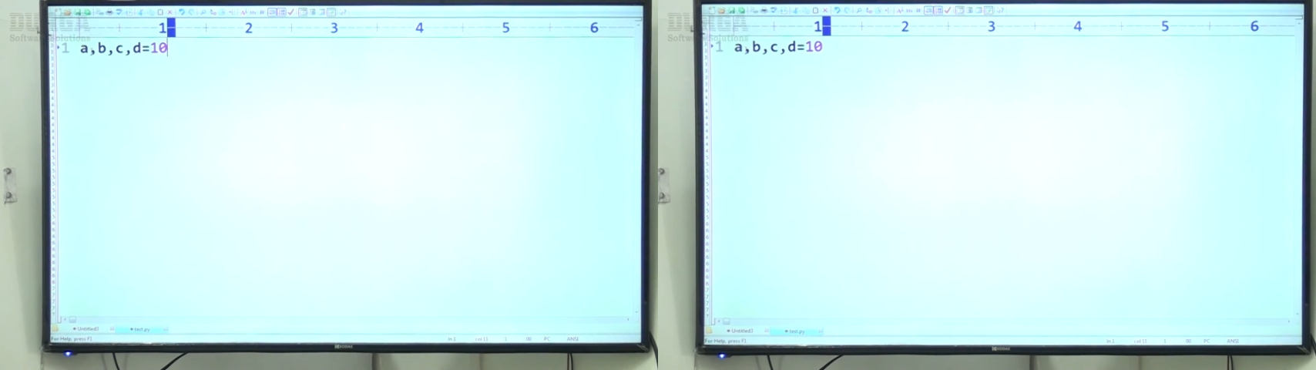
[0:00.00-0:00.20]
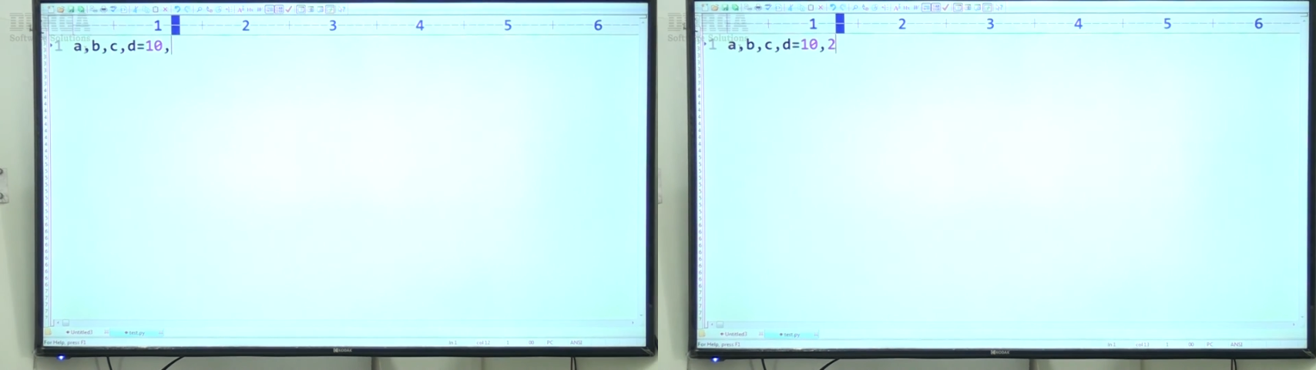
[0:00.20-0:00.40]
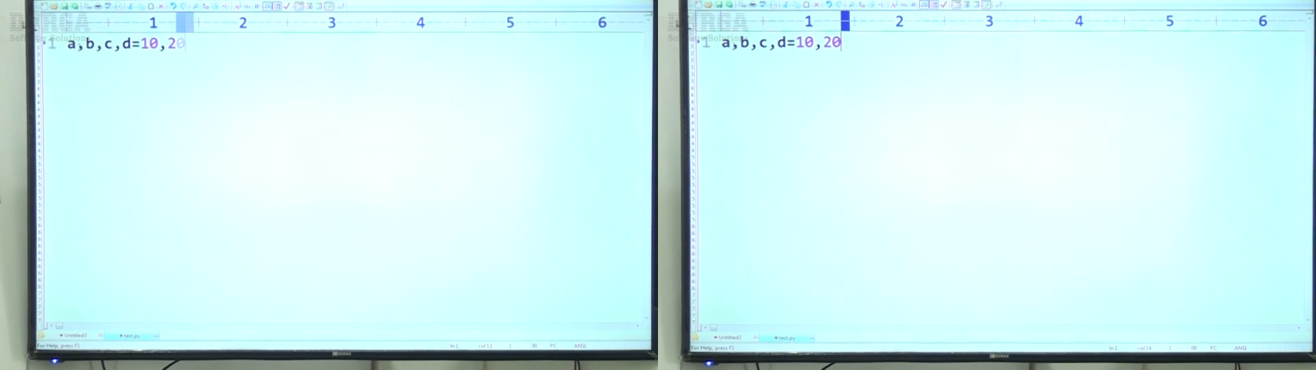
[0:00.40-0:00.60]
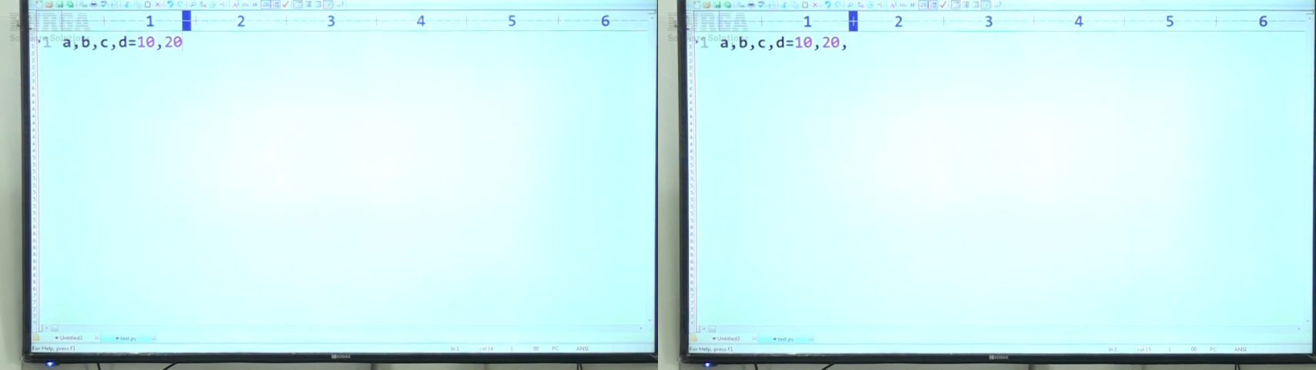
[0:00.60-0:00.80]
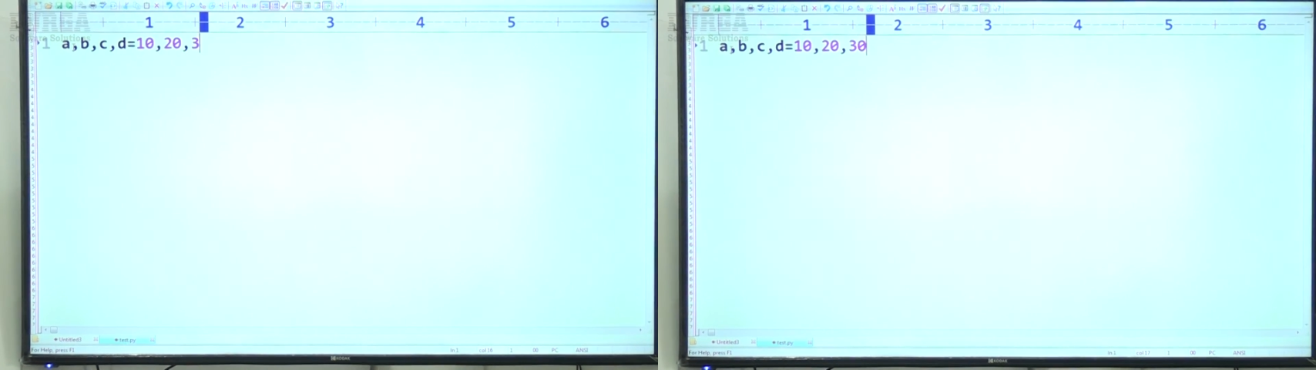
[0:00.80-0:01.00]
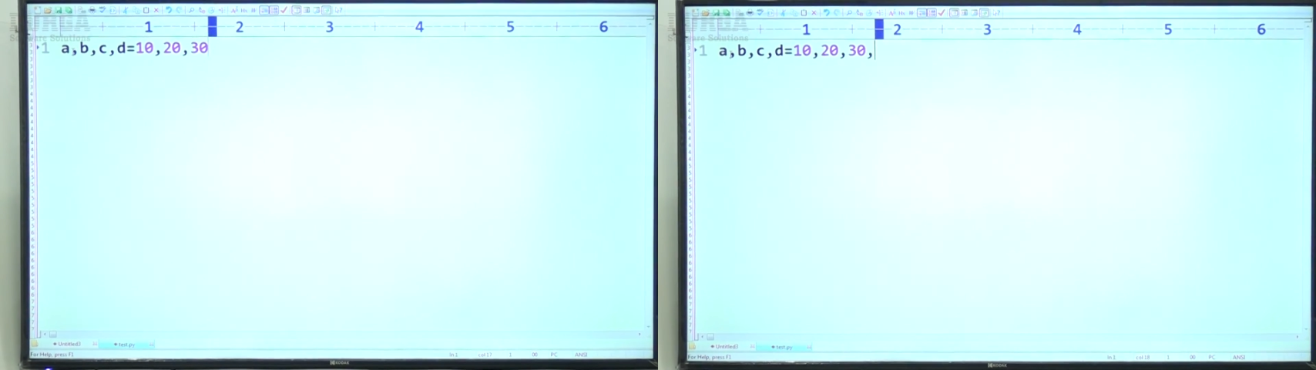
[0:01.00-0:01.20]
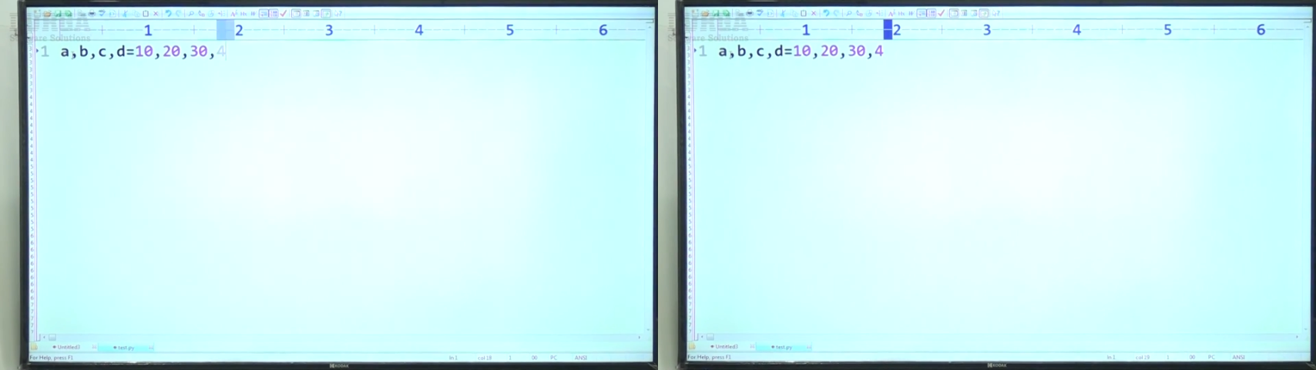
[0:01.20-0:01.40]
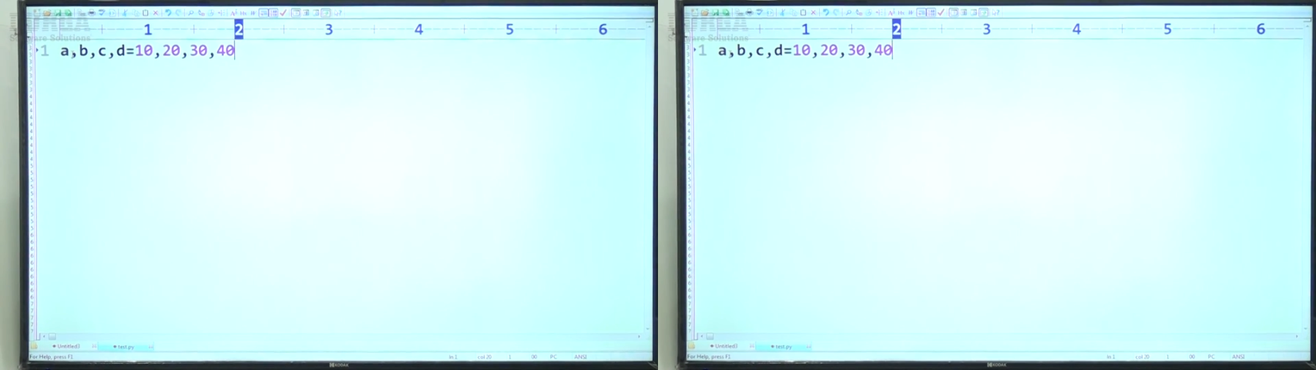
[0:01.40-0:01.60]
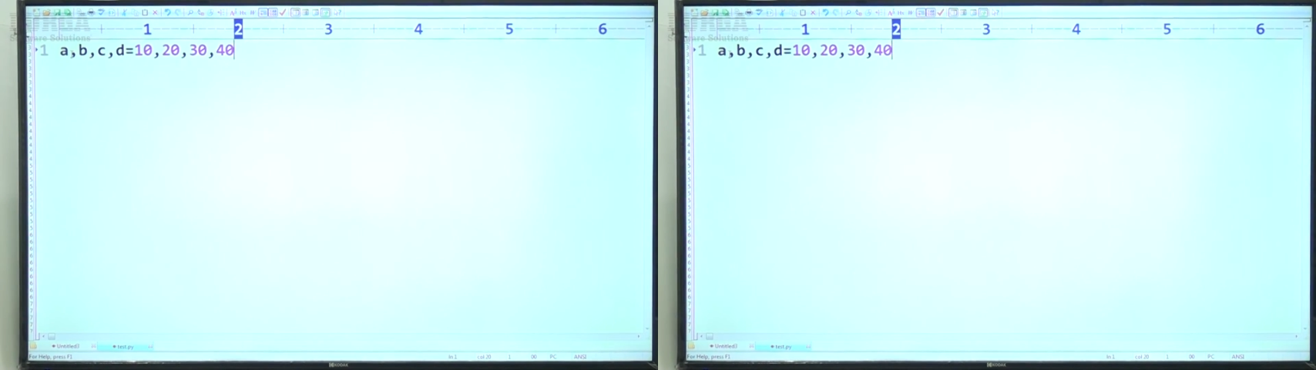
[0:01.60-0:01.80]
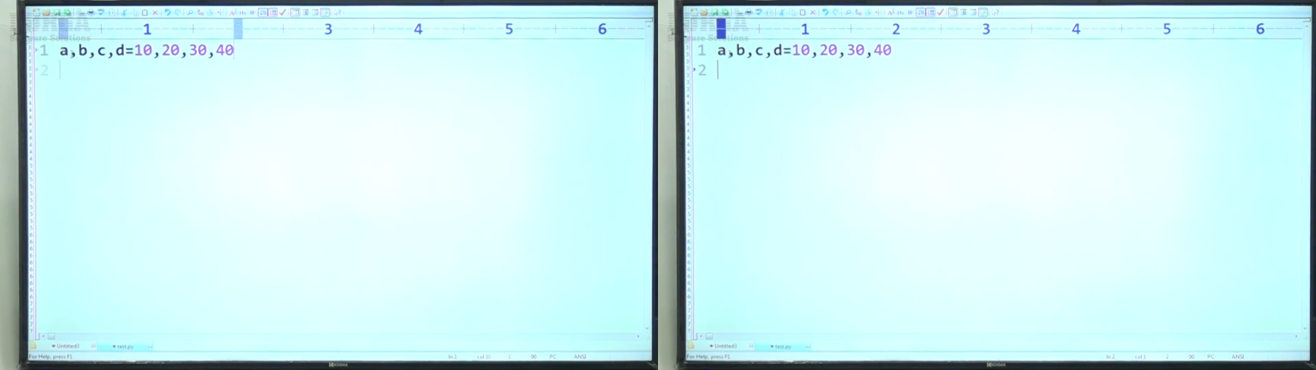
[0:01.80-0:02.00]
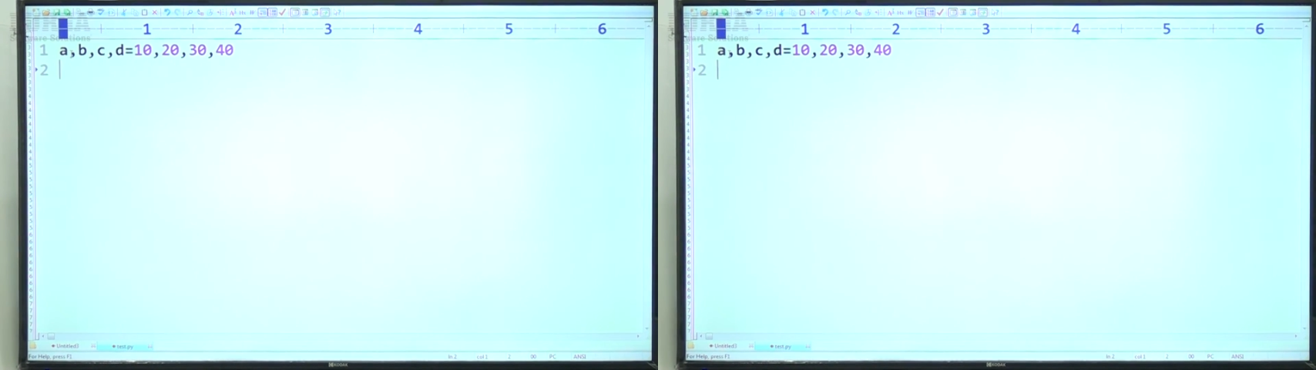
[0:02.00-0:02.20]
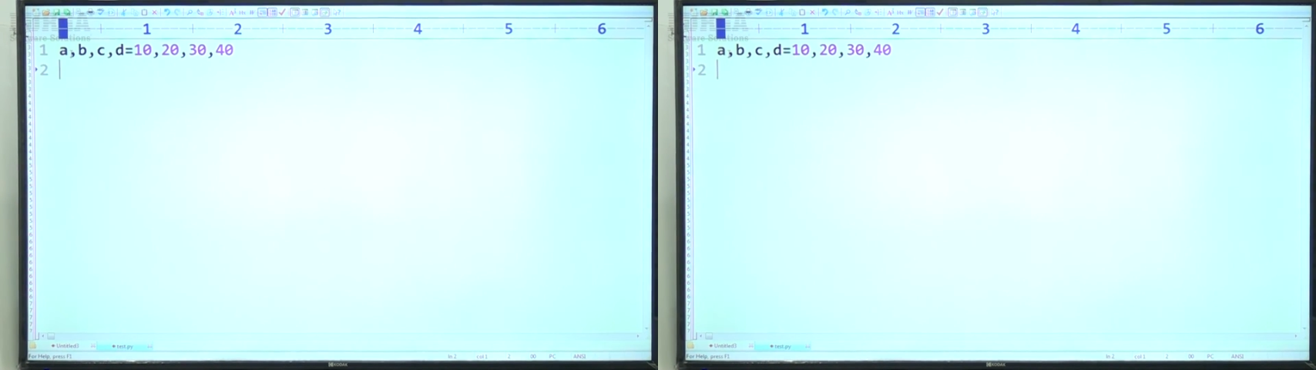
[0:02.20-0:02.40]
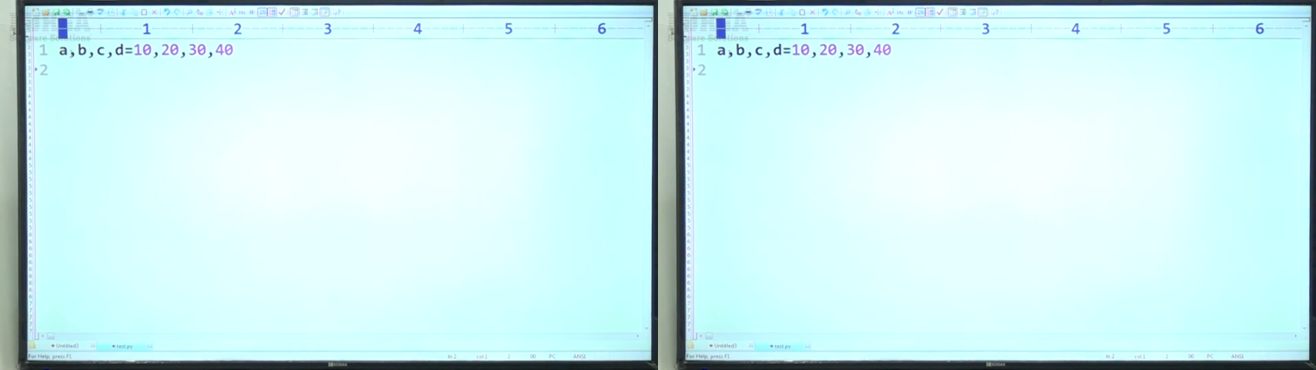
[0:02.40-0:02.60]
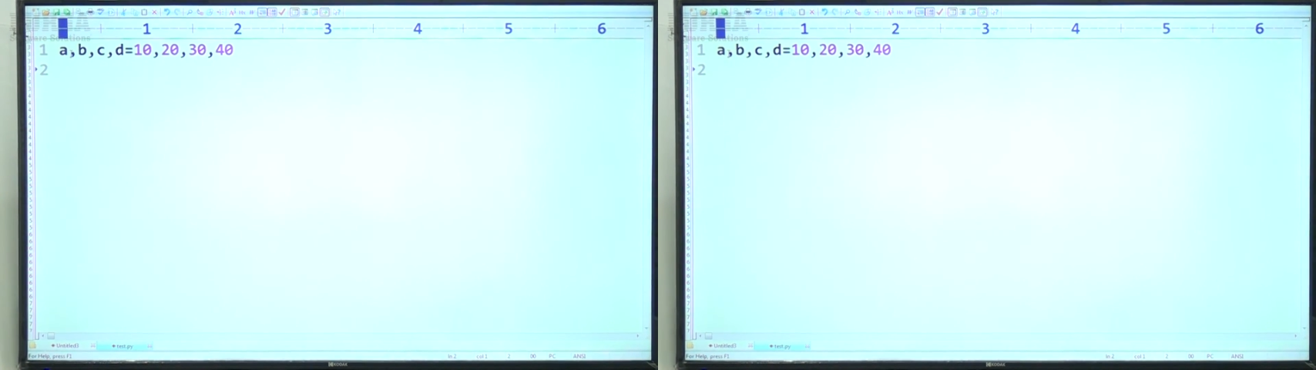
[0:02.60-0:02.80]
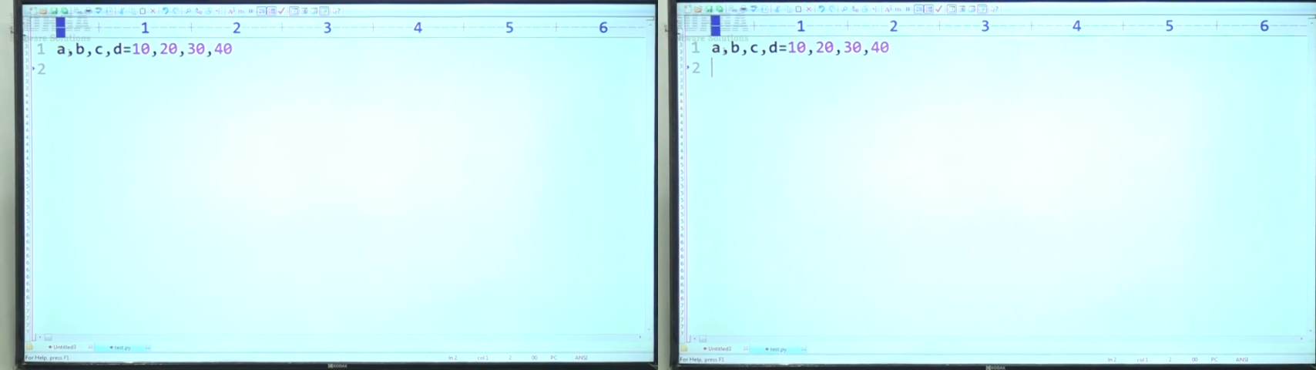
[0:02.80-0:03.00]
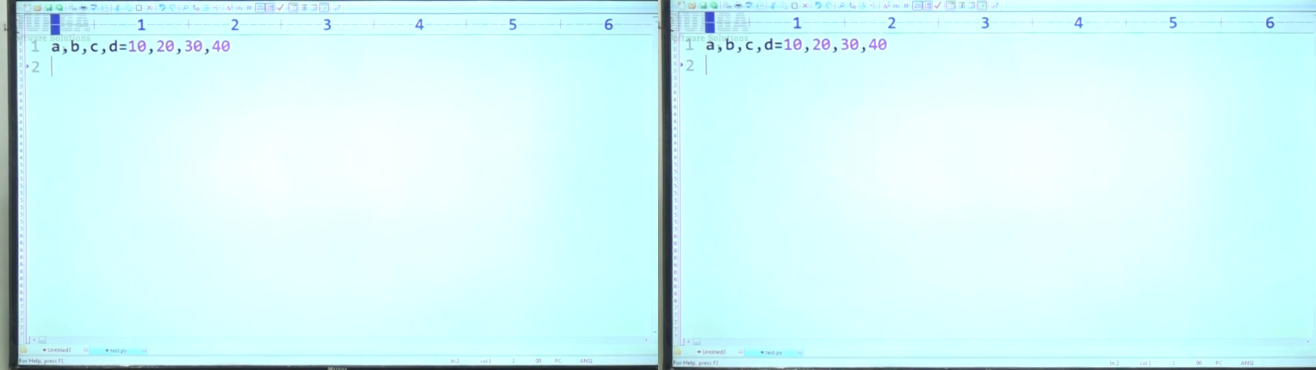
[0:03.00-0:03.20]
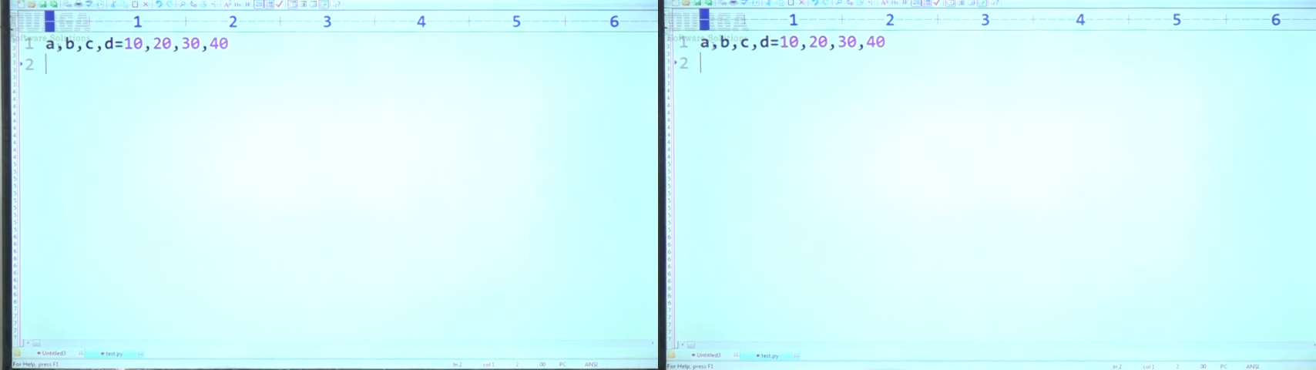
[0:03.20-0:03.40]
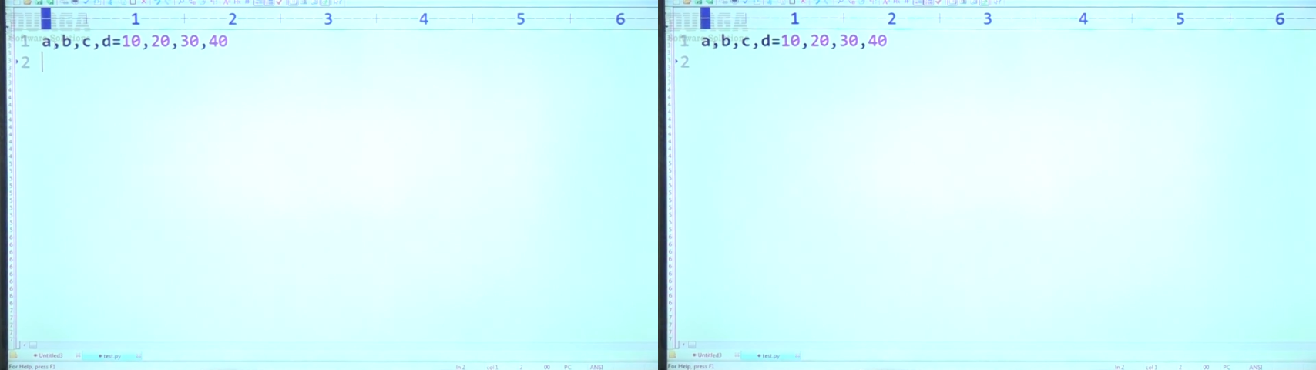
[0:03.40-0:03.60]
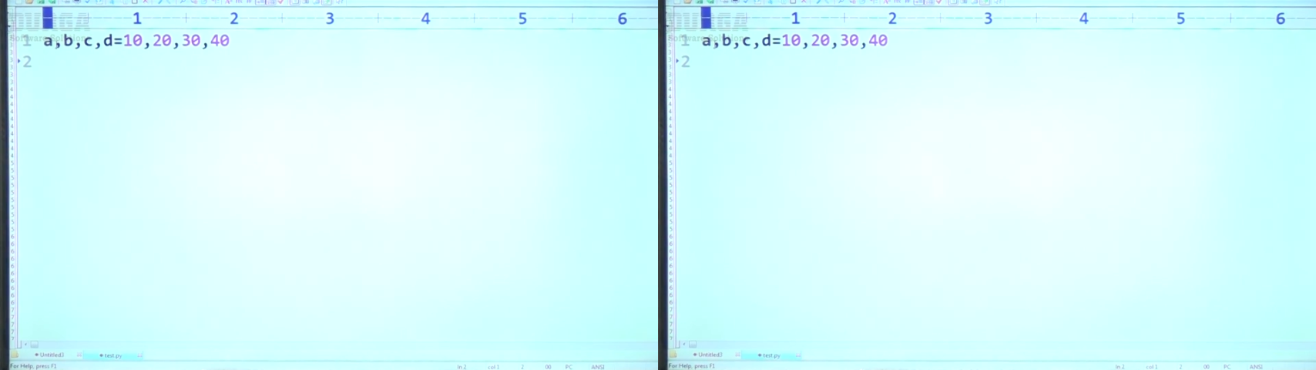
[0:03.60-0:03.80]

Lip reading: (no speaker visible)